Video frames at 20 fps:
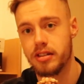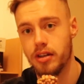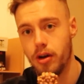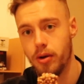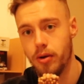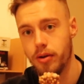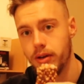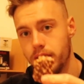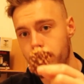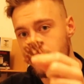
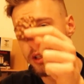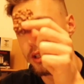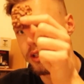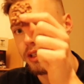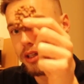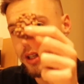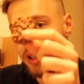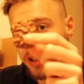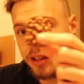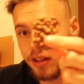so
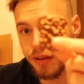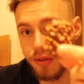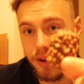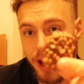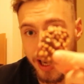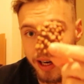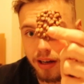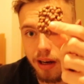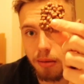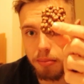the
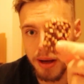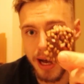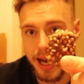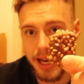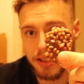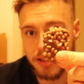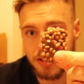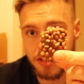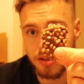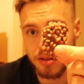final
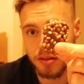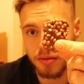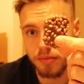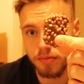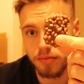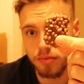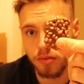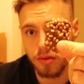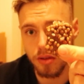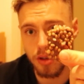bites
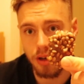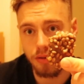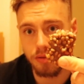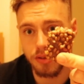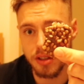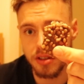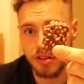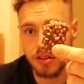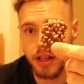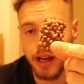of
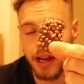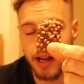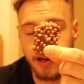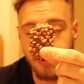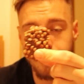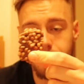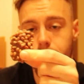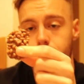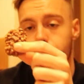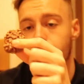this day
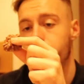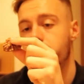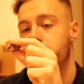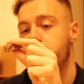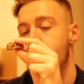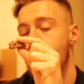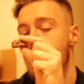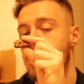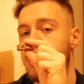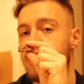for
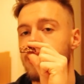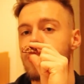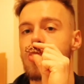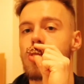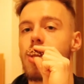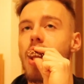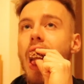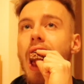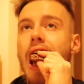this challenge.